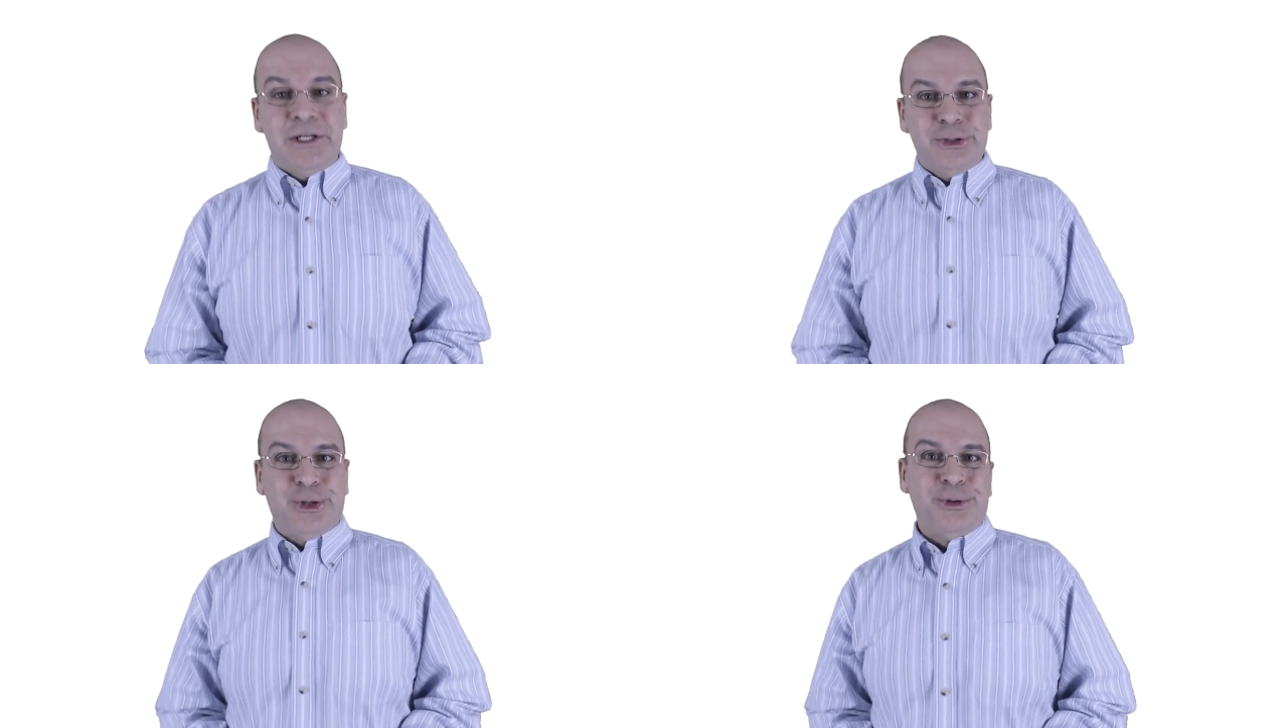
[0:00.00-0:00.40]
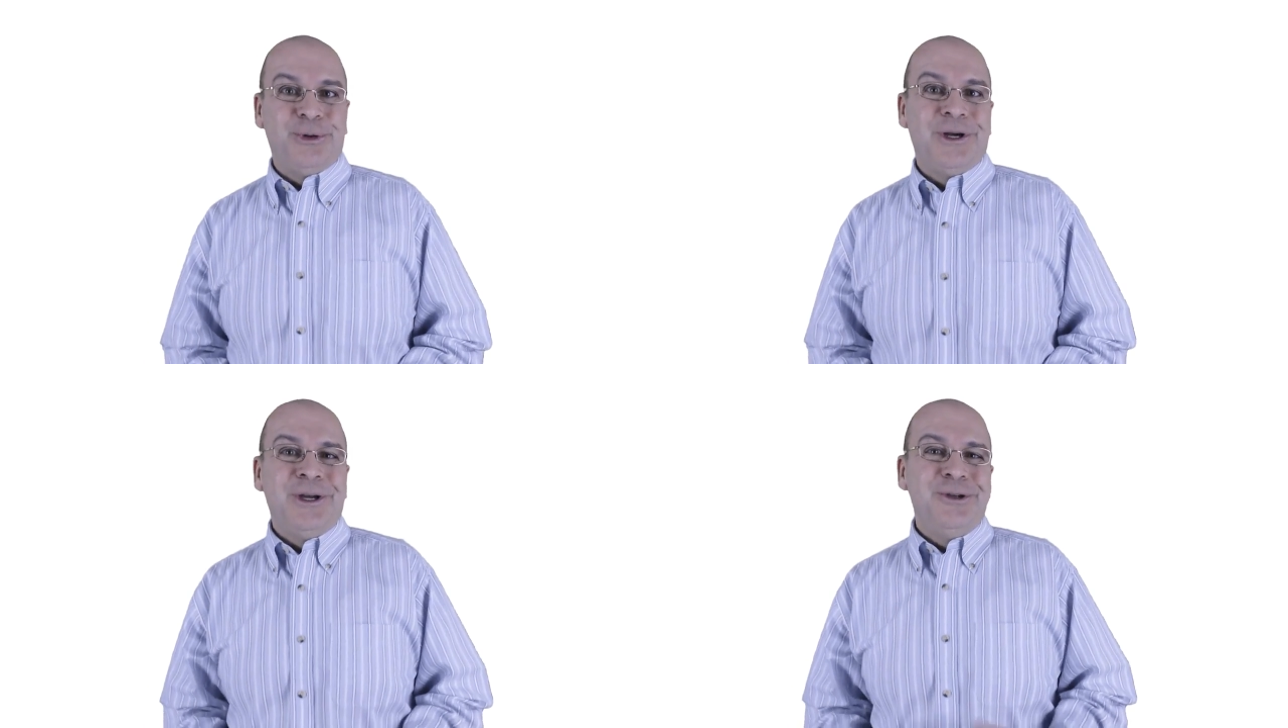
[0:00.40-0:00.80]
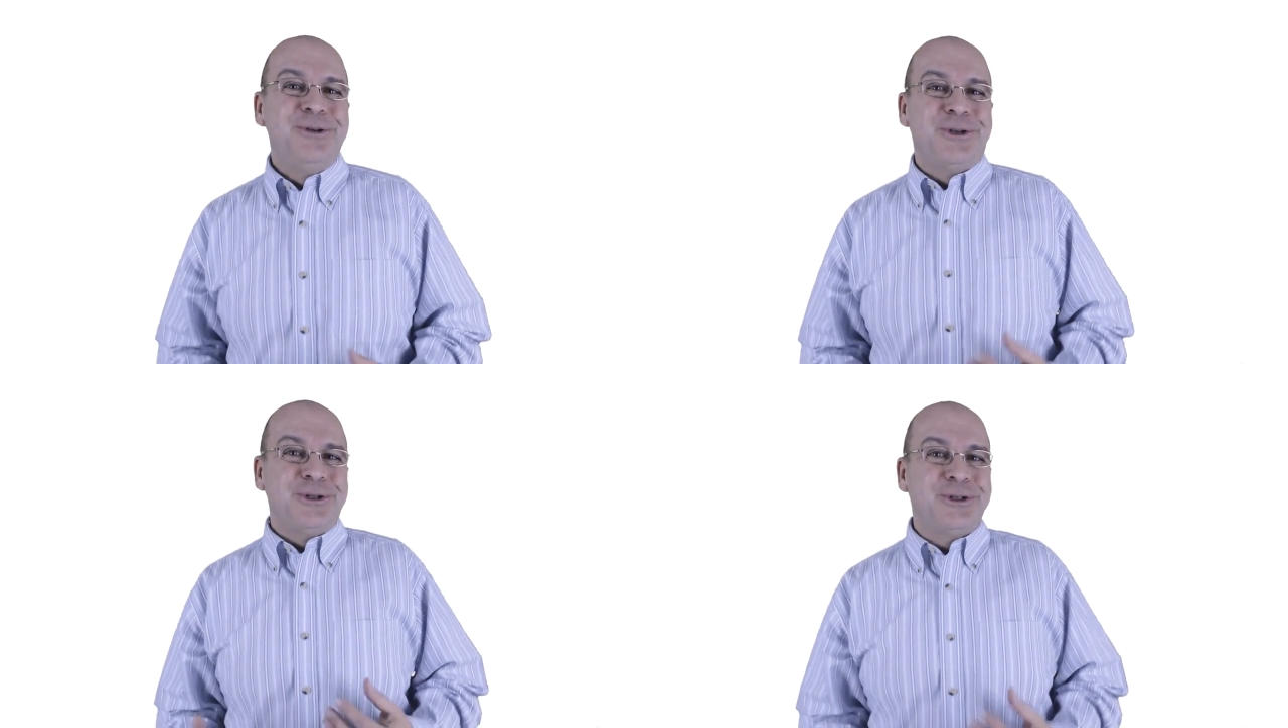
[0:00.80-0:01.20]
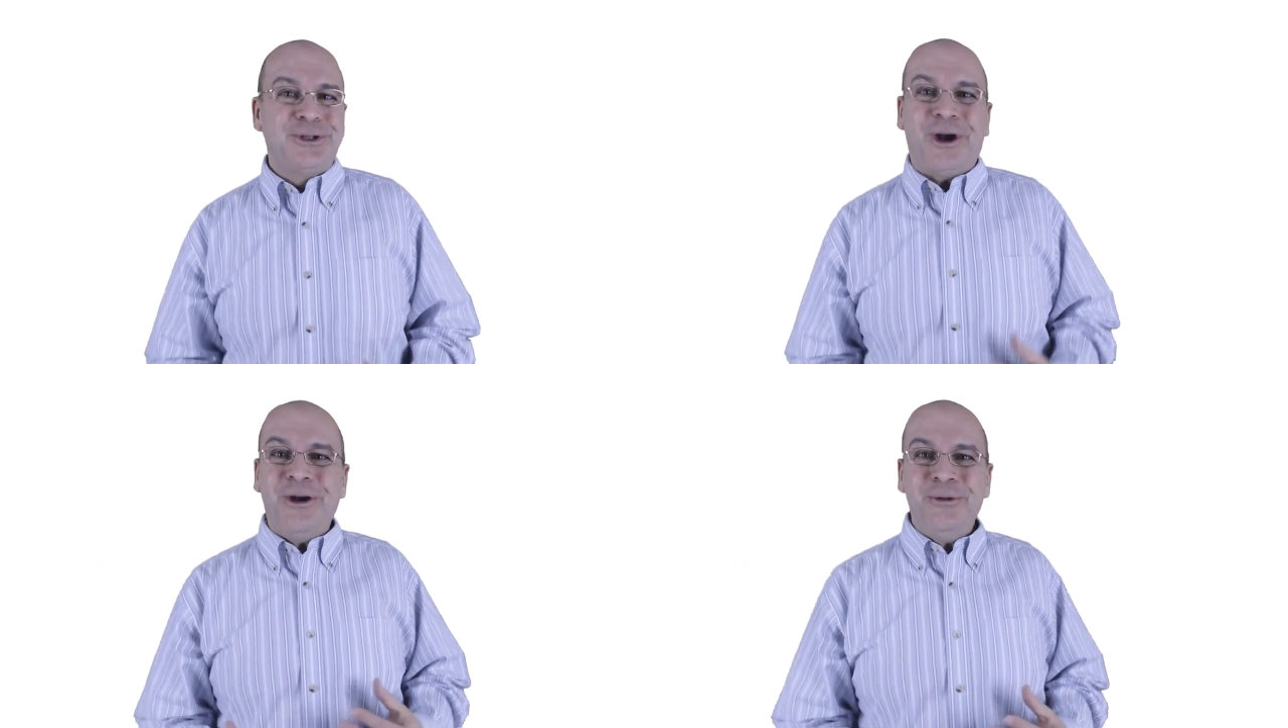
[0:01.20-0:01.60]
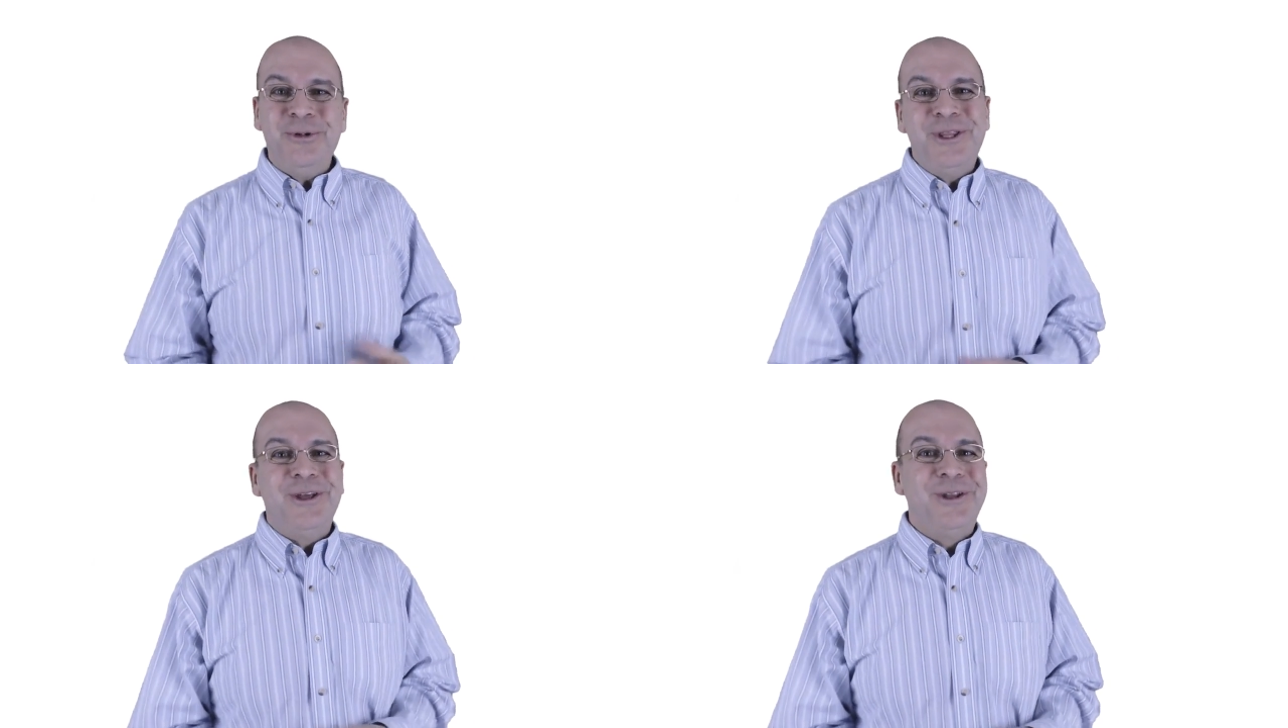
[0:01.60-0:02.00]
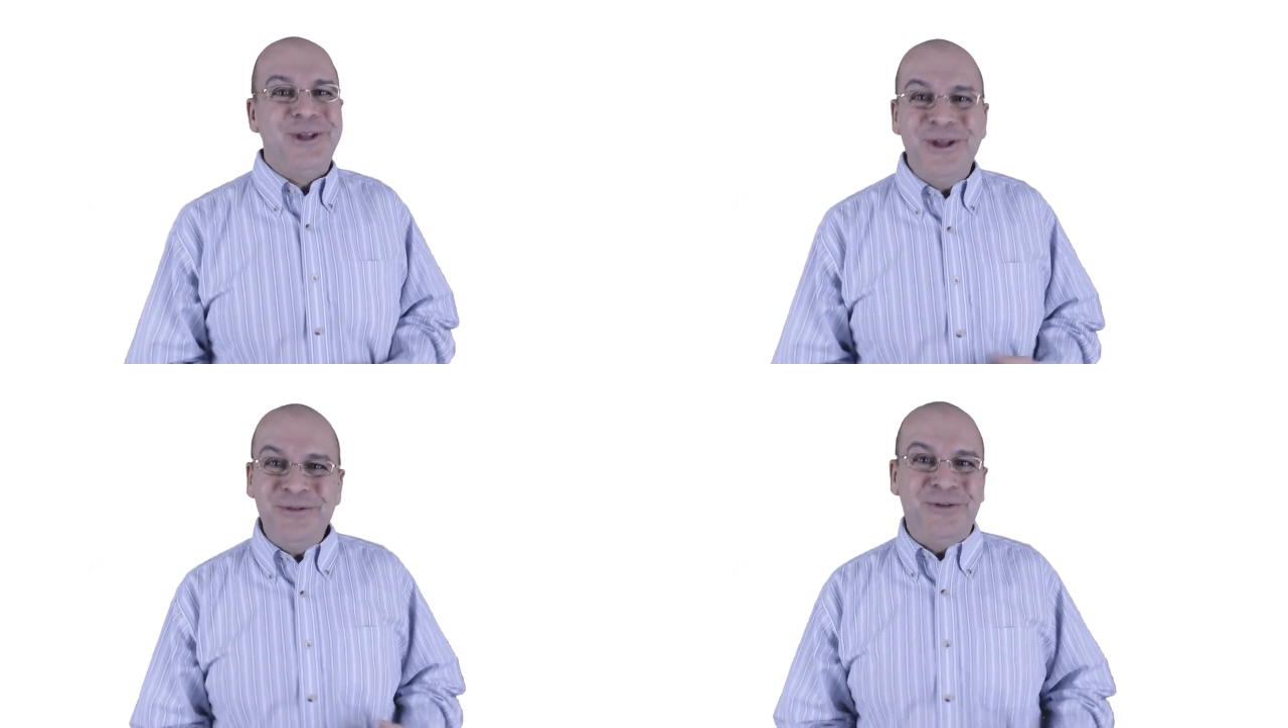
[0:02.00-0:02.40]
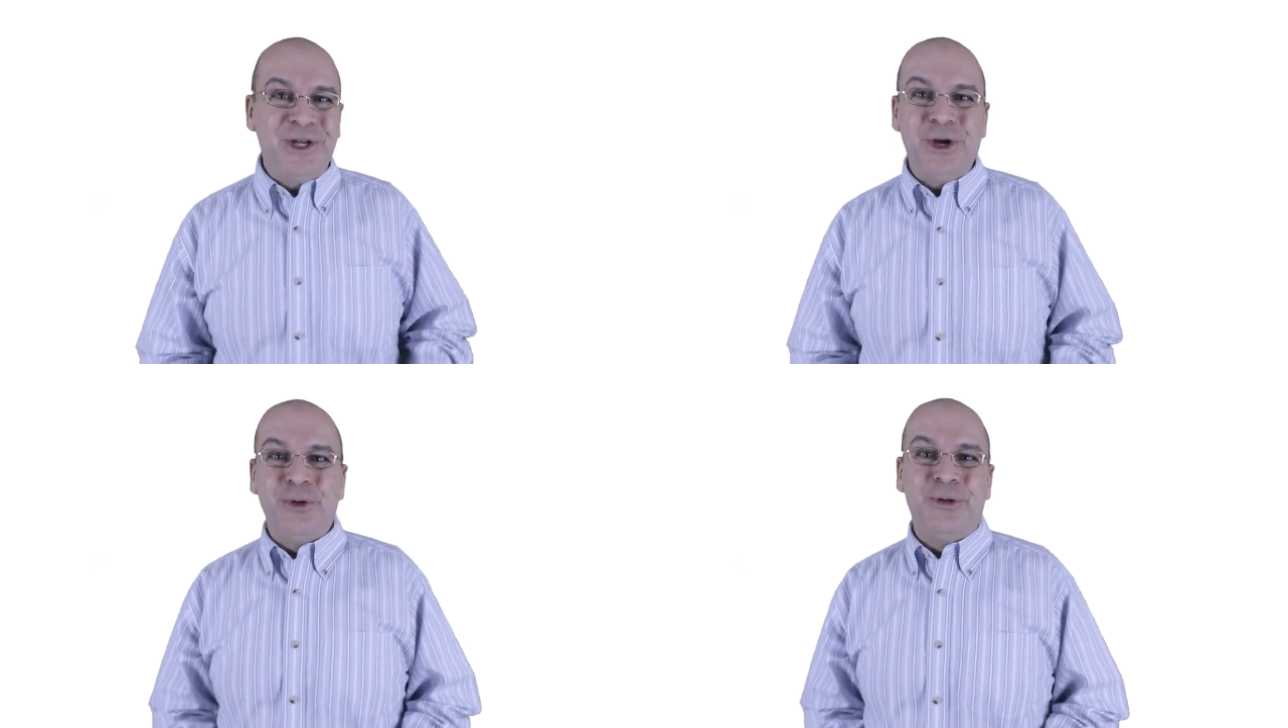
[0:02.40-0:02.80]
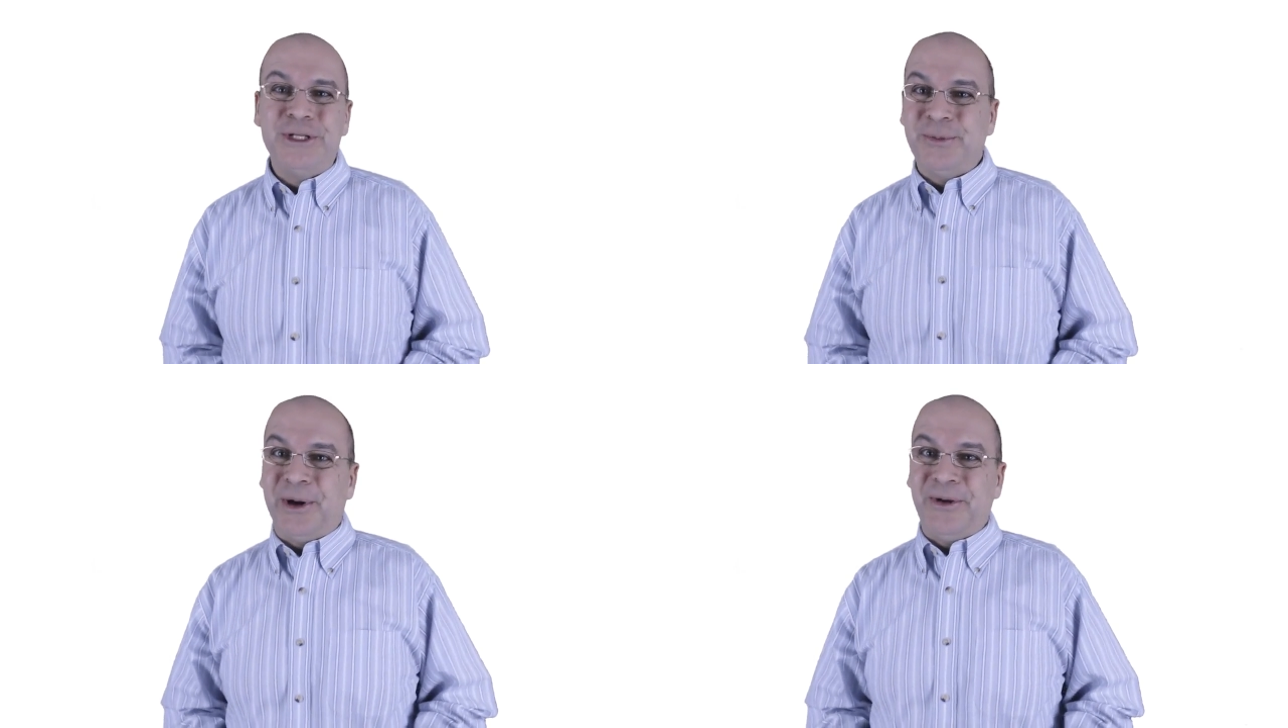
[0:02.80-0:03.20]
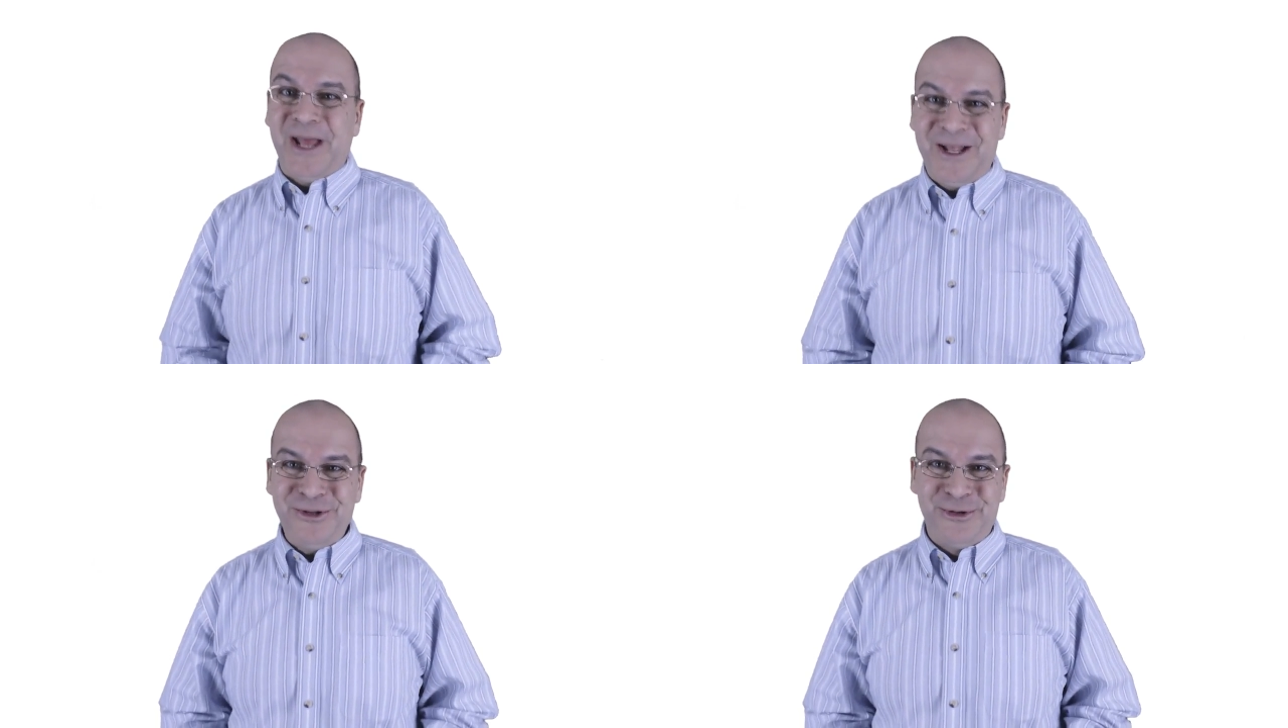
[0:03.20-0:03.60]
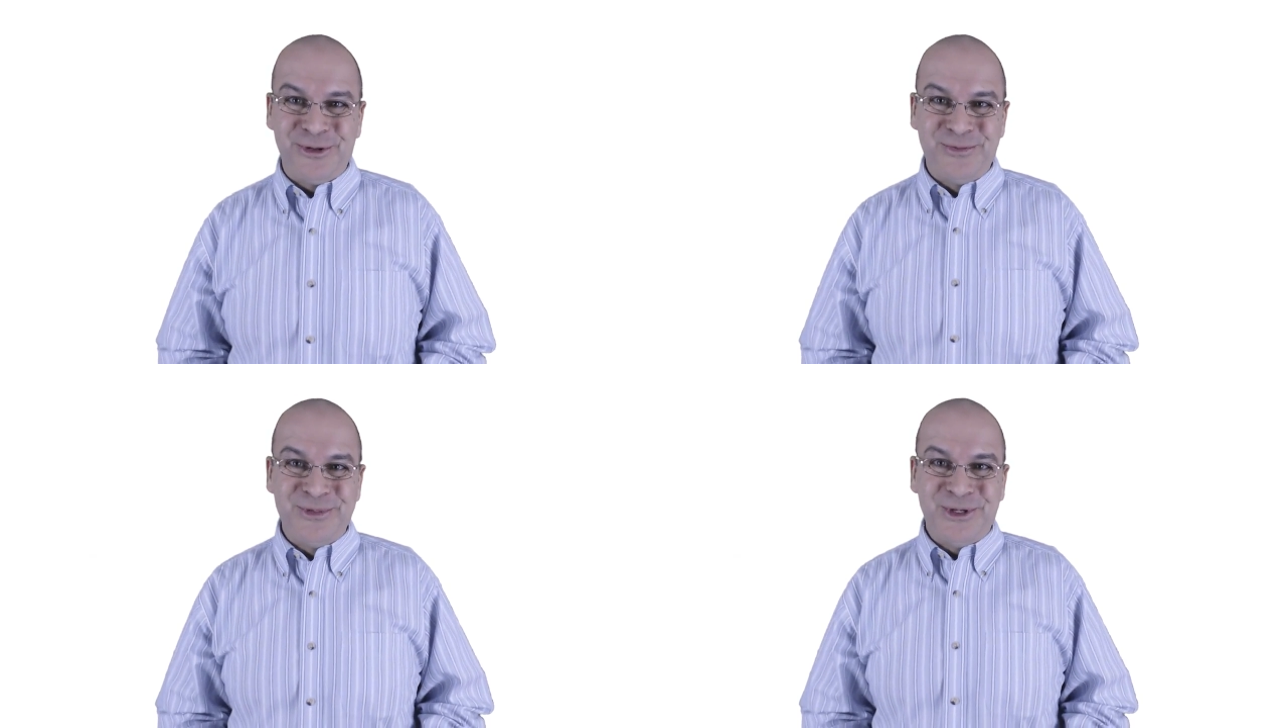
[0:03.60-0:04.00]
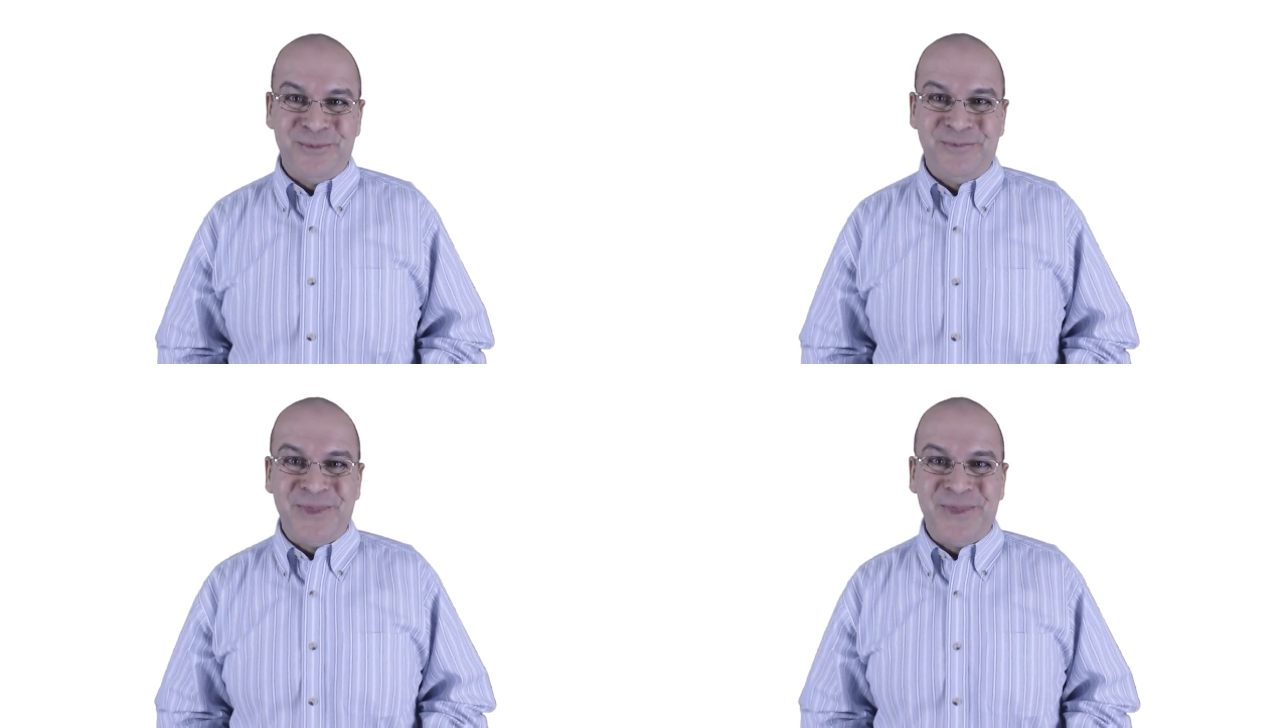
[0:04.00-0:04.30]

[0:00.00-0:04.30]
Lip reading: So you should start with an in-video quiz about algorithms,